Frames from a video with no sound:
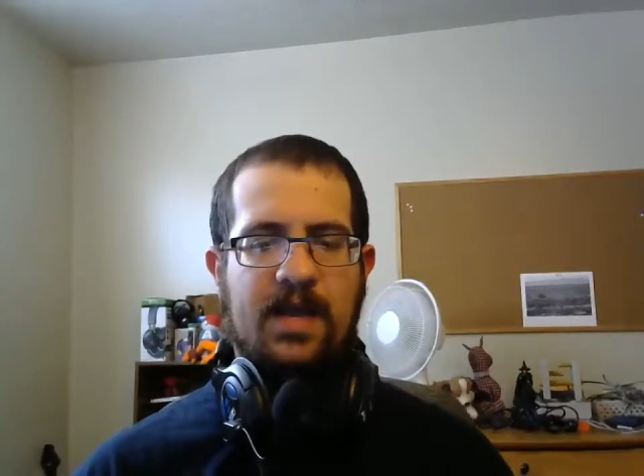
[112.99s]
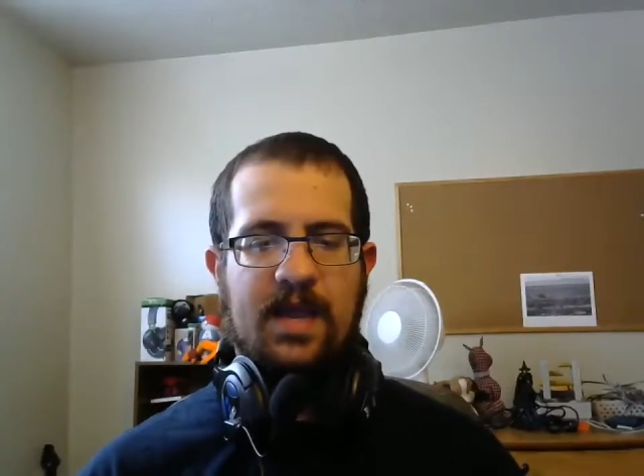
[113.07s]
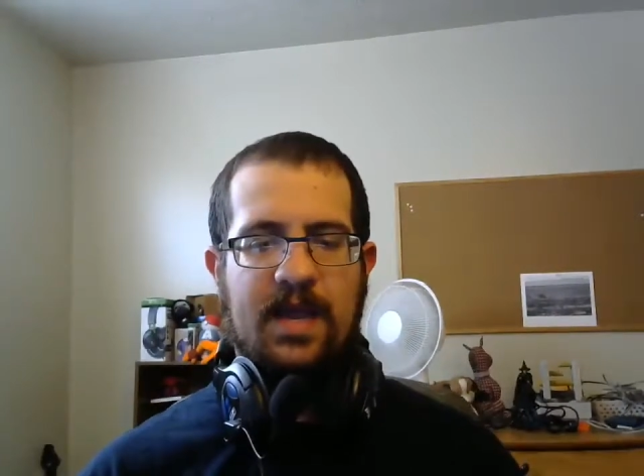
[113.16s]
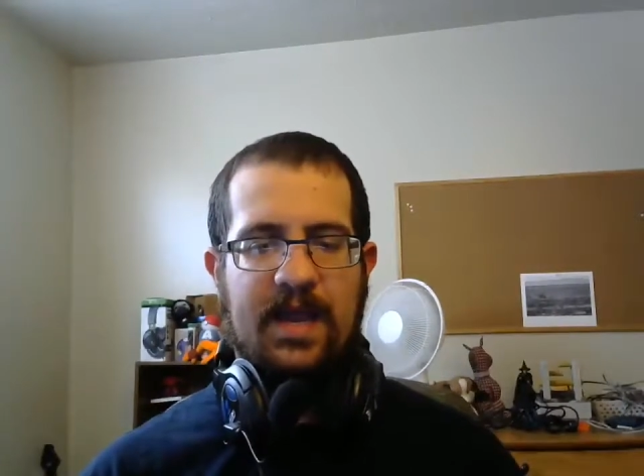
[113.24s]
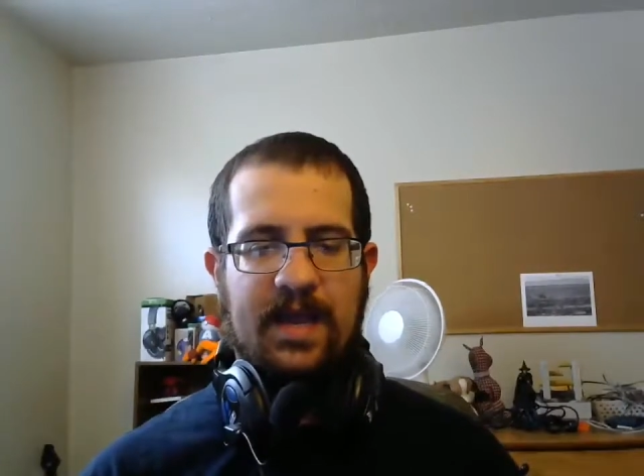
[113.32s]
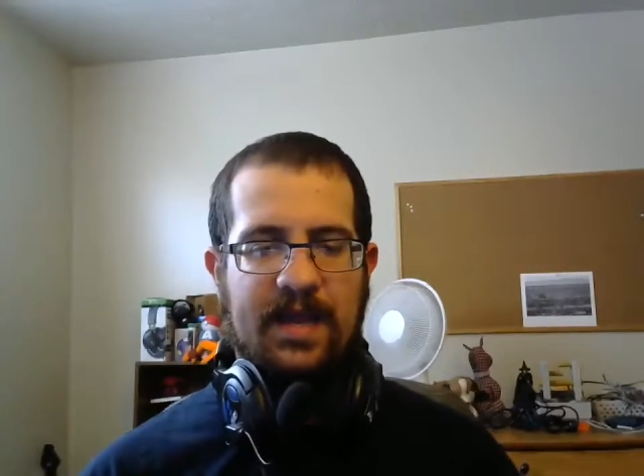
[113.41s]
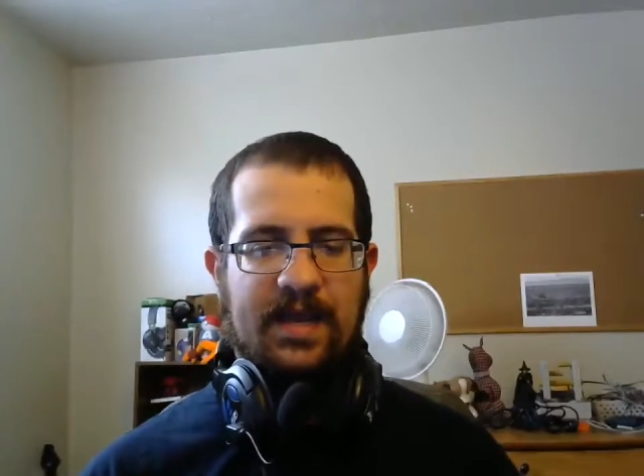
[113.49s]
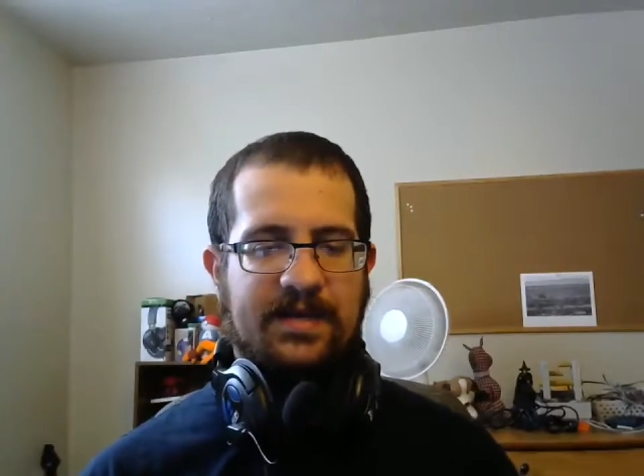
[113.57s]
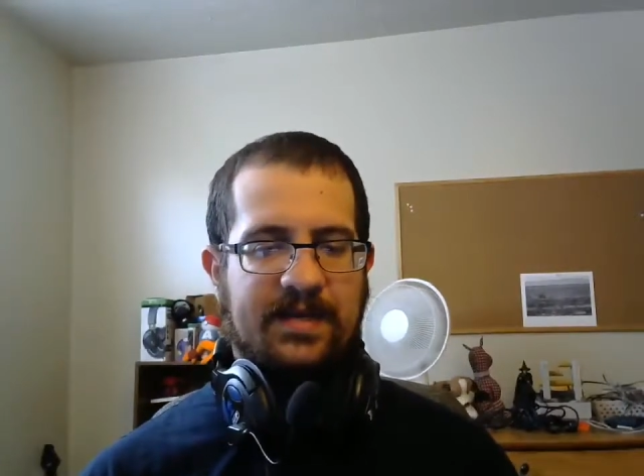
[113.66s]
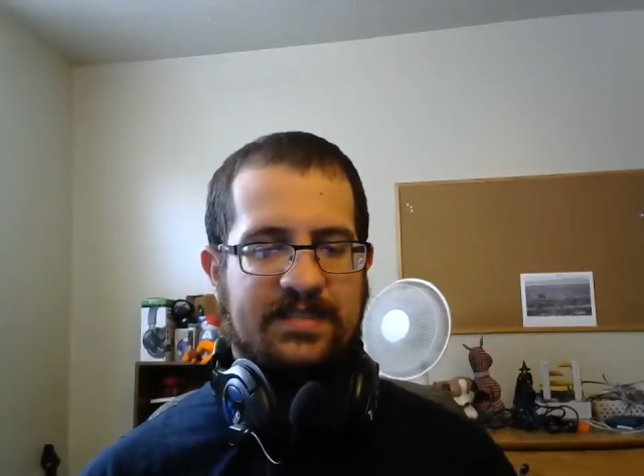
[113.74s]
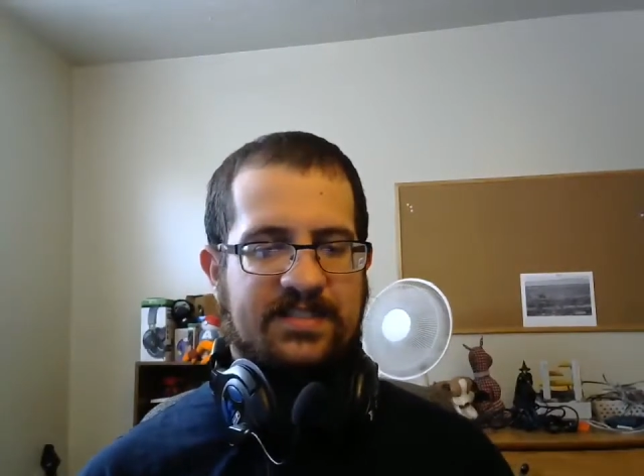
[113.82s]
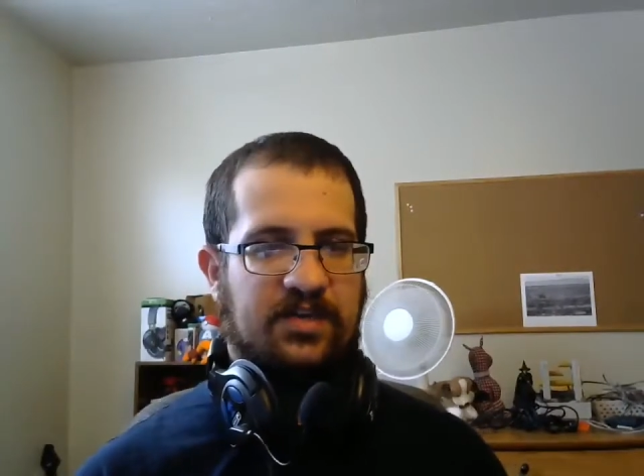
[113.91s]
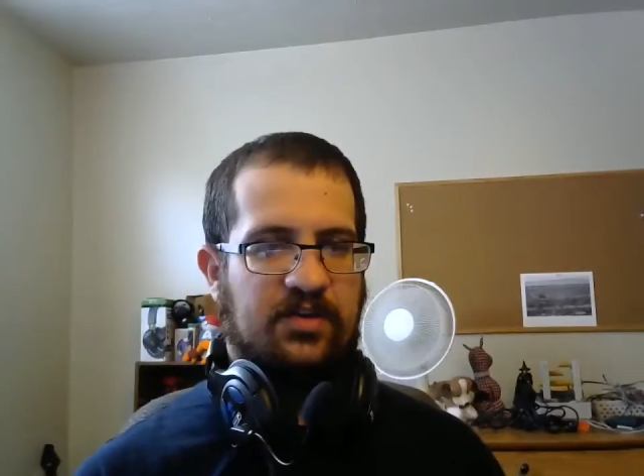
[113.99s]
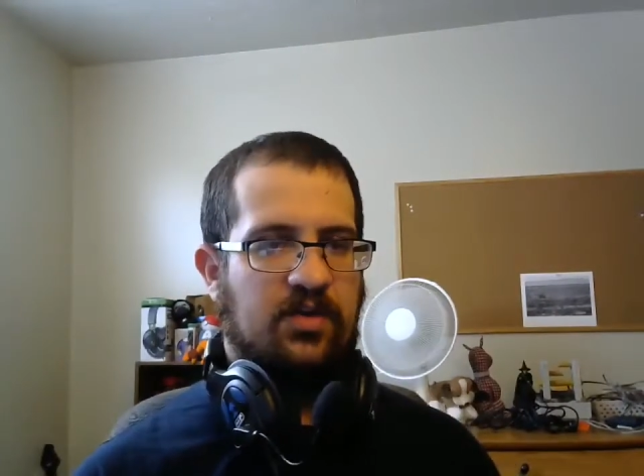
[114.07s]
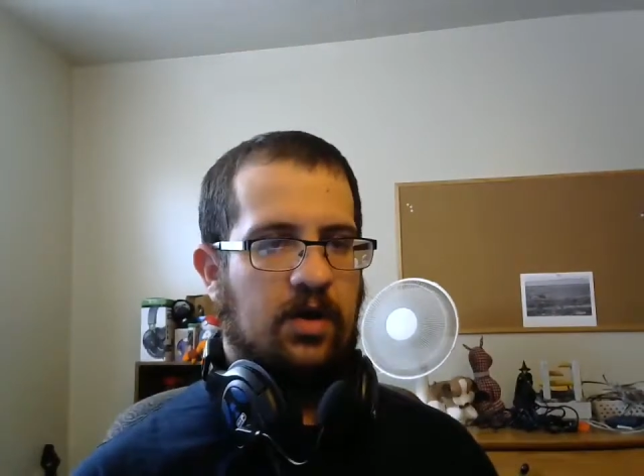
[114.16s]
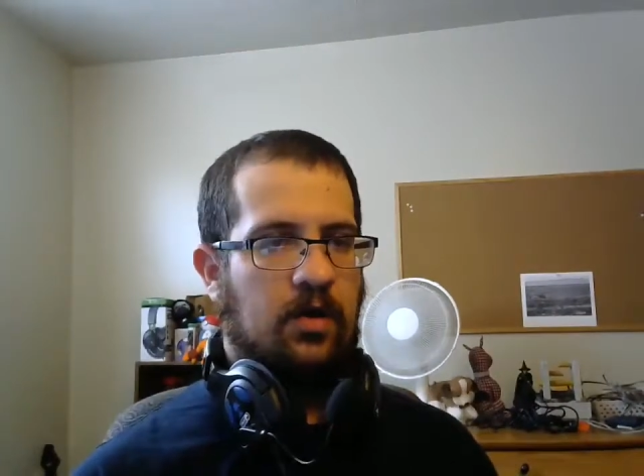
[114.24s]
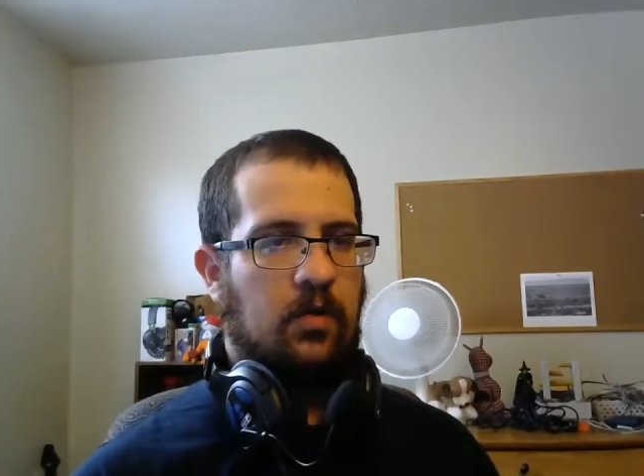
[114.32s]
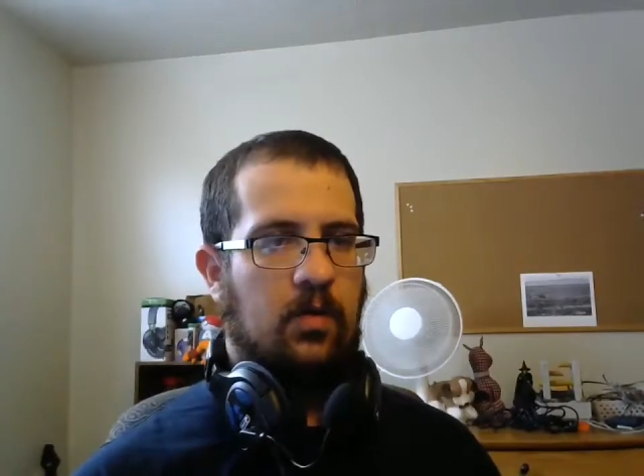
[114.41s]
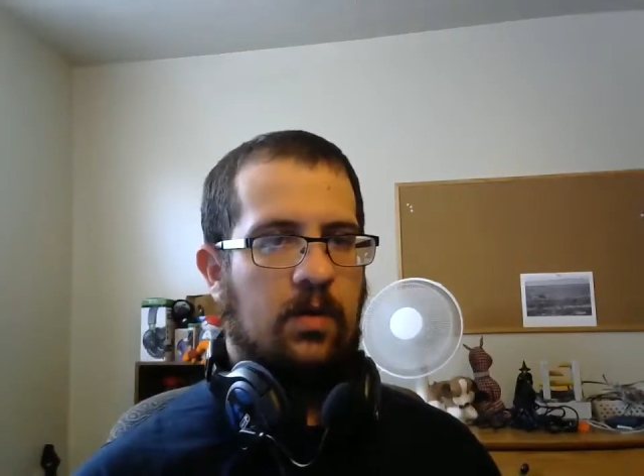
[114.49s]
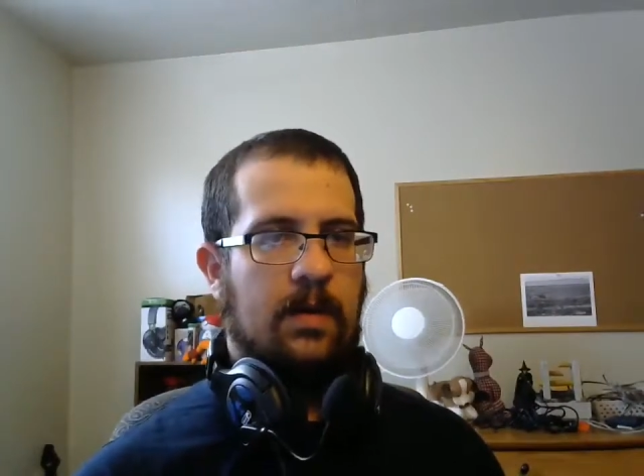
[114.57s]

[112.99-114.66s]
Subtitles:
And next thing you know,